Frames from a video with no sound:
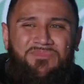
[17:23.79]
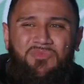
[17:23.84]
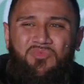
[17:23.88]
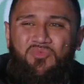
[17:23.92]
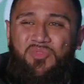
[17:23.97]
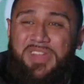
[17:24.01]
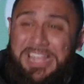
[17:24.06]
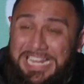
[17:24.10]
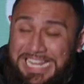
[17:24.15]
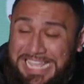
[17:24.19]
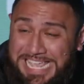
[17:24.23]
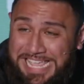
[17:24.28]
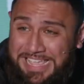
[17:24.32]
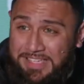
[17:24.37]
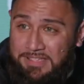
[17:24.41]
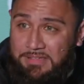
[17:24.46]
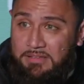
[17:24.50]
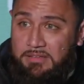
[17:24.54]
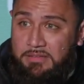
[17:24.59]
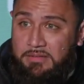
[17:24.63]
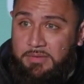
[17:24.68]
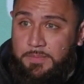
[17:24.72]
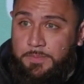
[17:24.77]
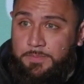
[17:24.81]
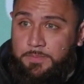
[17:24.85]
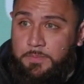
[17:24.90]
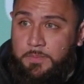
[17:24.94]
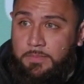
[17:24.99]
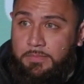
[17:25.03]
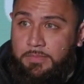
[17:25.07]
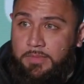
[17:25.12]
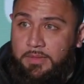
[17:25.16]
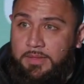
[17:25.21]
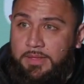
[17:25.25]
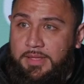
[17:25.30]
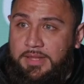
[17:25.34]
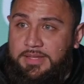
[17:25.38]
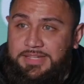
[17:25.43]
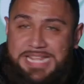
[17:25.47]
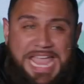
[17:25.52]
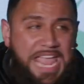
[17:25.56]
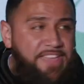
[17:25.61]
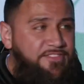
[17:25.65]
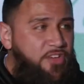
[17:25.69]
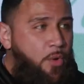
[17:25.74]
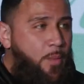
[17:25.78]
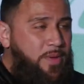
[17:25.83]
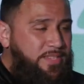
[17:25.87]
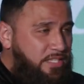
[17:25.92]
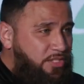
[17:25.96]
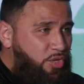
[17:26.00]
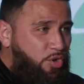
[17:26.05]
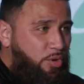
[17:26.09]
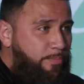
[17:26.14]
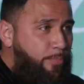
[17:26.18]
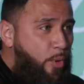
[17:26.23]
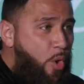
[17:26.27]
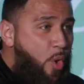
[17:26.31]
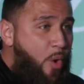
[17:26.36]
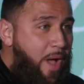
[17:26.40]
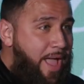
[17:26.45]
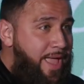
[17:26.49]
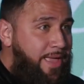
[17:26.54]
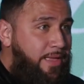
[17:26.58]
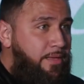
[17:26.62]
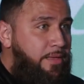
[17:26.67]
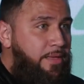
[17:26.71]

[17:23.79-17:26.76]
Really? David was a little boy.